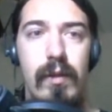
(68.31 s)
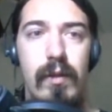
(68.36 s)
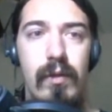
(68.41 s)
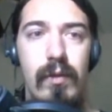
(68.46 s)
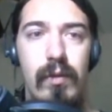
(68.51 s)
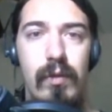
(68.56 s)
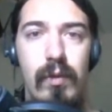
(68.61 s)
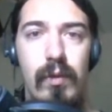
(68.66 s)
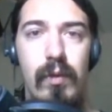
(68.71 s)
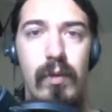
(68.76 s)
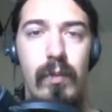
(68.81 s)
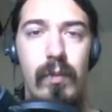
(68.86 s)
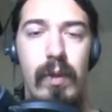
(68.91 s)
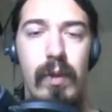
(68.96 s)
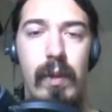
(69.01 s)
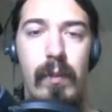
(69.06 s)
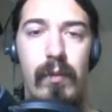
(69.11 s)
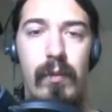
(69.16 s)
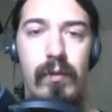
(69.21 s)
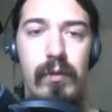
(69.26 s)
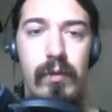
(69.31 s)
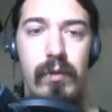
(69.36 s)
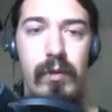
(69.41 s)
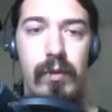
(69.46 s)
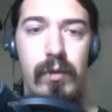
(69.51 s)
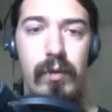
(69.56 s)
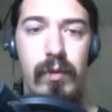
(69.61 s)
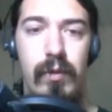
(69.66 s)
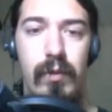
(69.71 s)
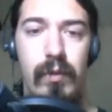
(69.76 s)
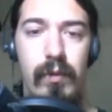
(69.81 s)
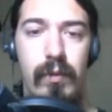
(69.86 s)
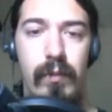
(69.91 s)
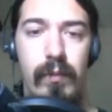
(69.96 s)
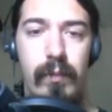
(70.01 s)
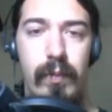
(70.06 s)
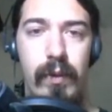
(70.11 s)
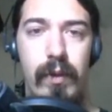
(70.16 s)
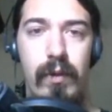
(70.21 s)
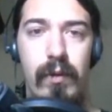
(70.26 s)
to be able to
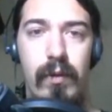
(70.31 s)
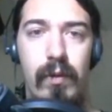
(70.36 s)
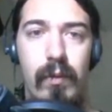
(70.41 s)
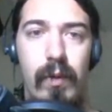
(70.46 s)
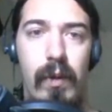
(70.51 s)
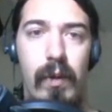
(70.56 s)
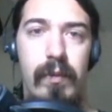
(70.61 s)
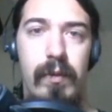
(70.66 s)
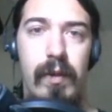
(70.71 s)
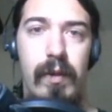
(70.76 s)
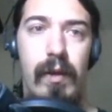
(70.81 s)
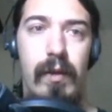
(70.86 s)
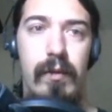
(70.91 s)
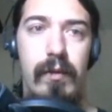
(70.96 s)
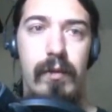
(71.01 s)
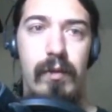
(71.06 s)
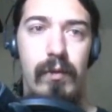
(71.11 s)
build websites